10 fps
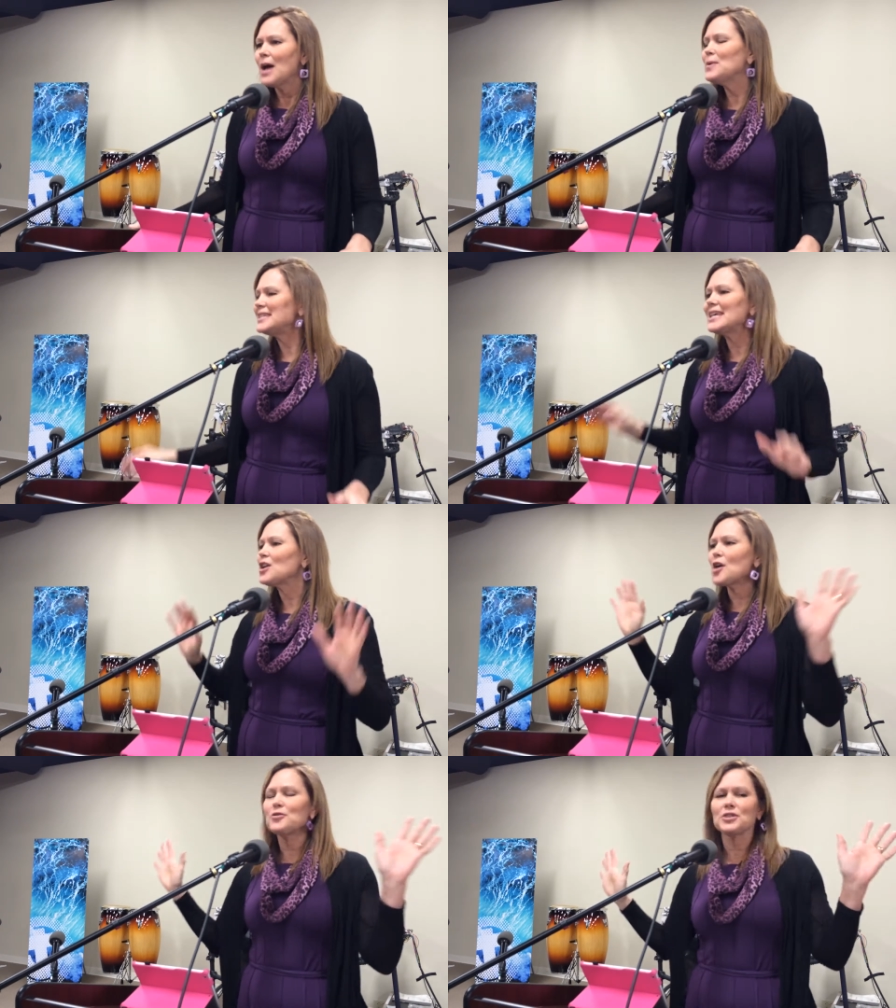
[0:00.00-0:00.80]
And we see
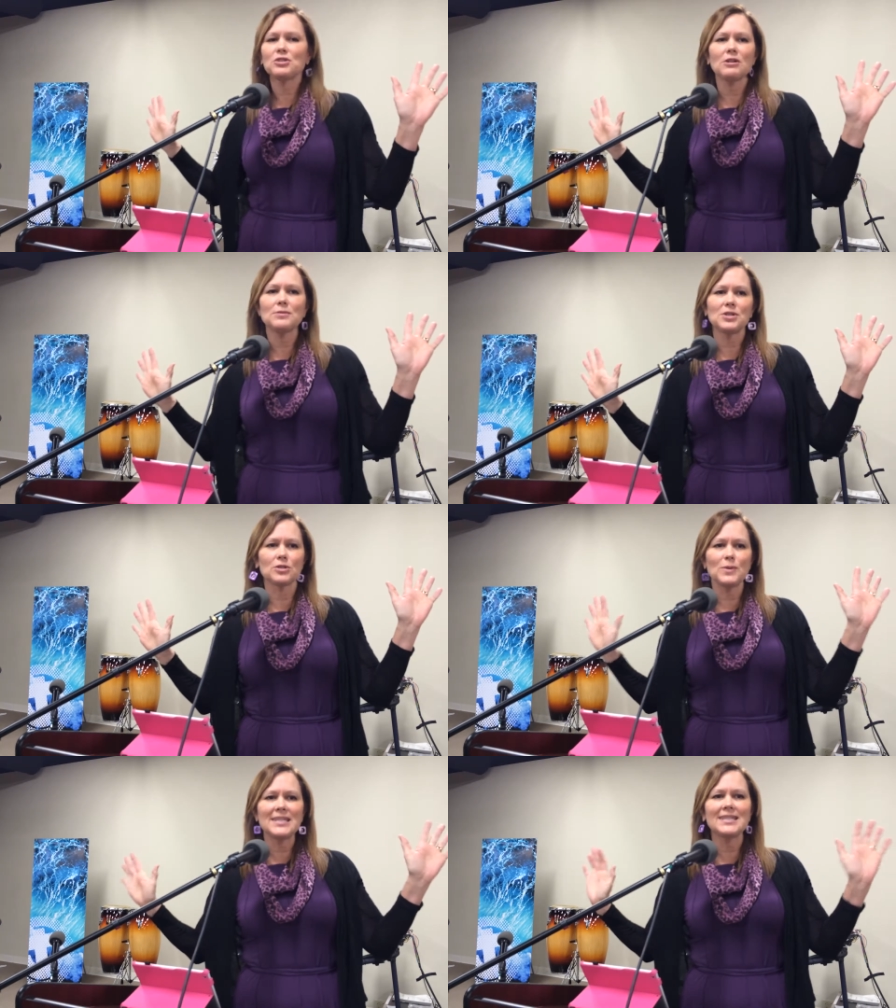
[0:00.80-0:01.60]
it all through the
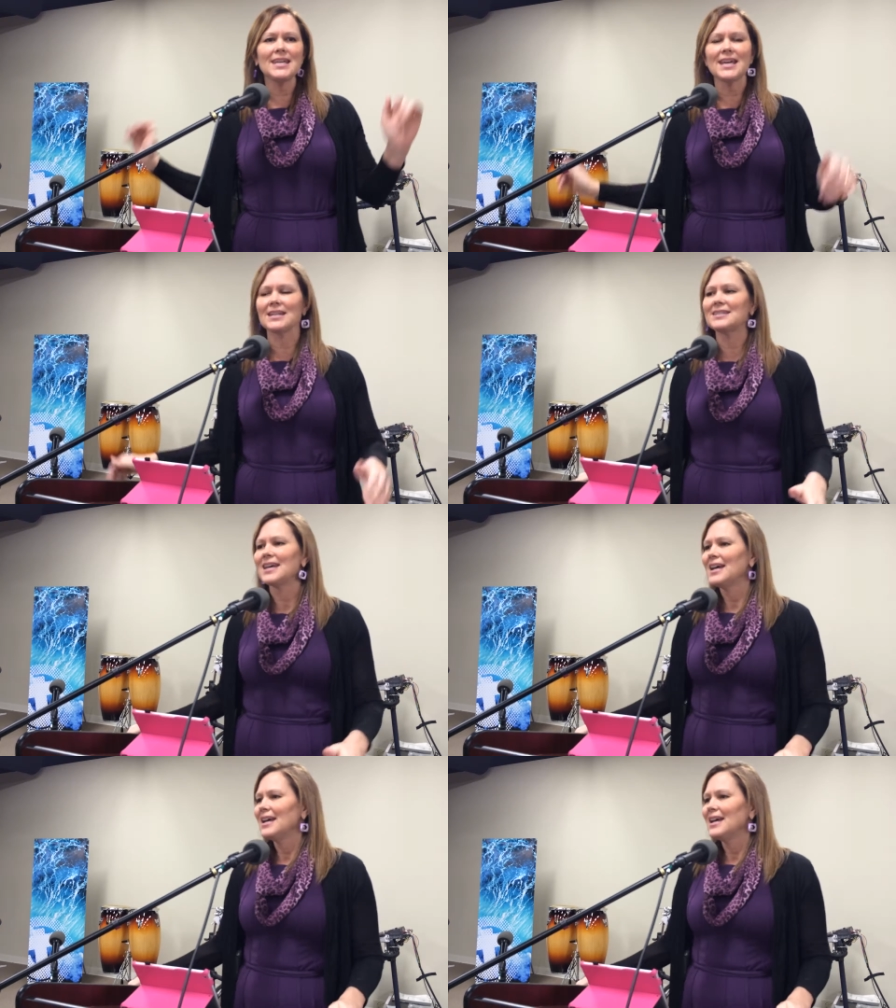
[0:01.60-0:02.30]
scriptures. We see it.